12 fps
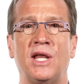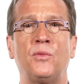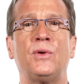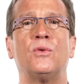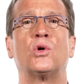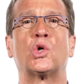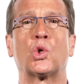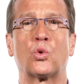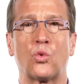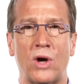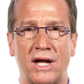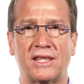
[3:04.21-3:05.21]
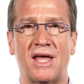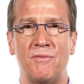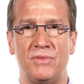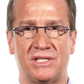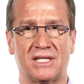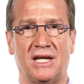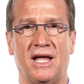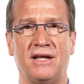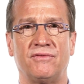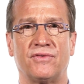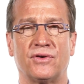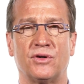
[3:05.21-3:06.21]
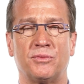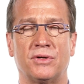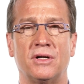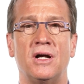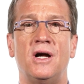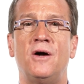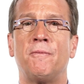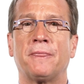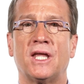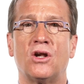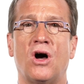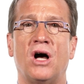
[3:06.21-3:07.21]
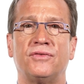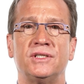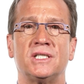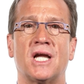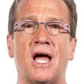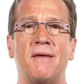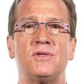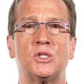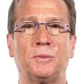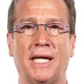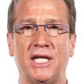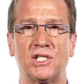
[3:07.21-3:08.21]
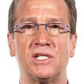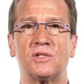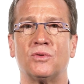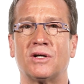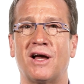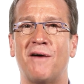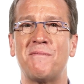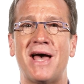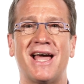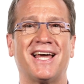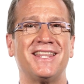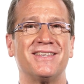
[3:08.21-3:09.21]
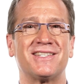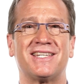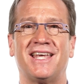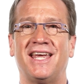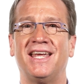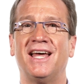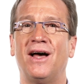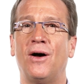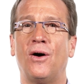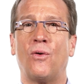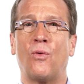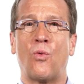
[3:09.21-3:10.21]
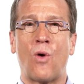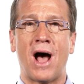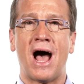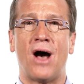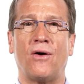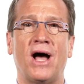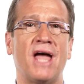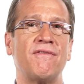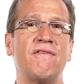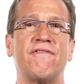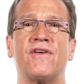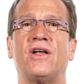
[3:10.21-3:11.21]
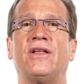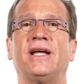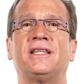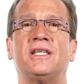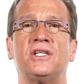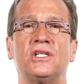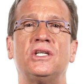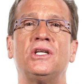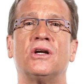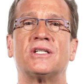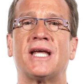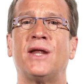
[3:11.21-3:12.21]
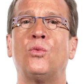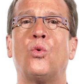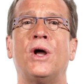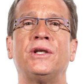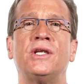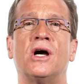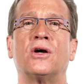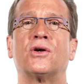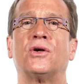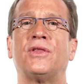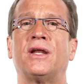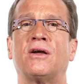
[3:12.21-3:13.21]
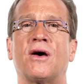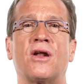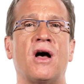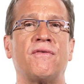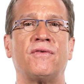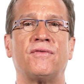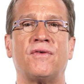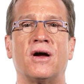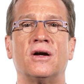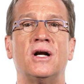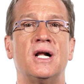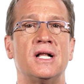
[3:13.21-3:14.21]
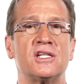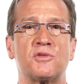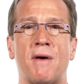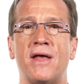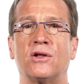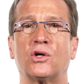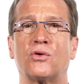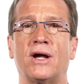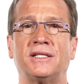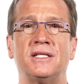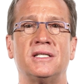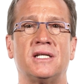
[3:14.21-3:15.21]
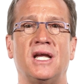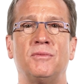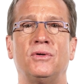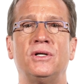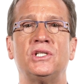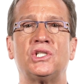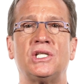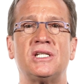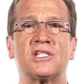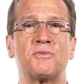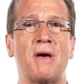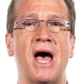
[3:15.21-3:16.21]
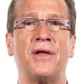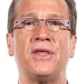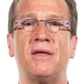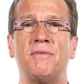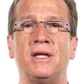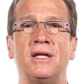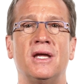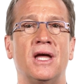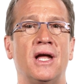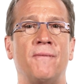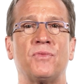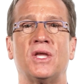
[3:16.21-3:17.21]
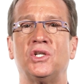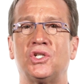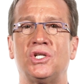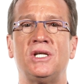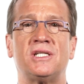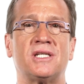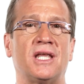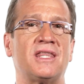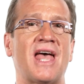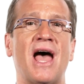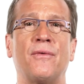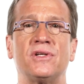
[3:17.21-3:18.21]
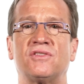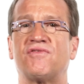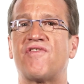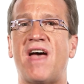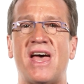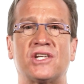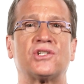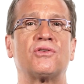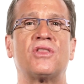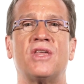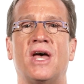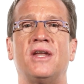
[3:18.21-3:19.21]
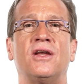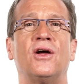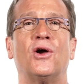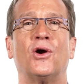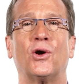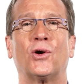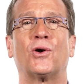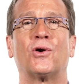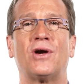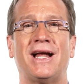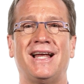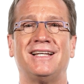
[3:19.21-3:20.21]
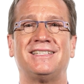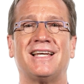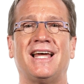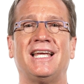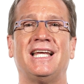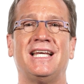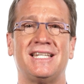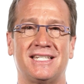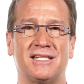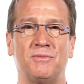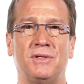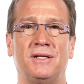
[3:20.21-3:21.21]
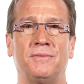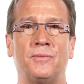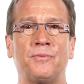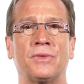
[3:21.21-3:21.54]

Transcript: And we will correct that misaligned vertebra. And oftentimes, patients will come back and they'll say, wow, I haven't felt like this in years. I had one young girl that got off of our spinal correcting table and she smiled at me and she said that was faster than her antihistamine.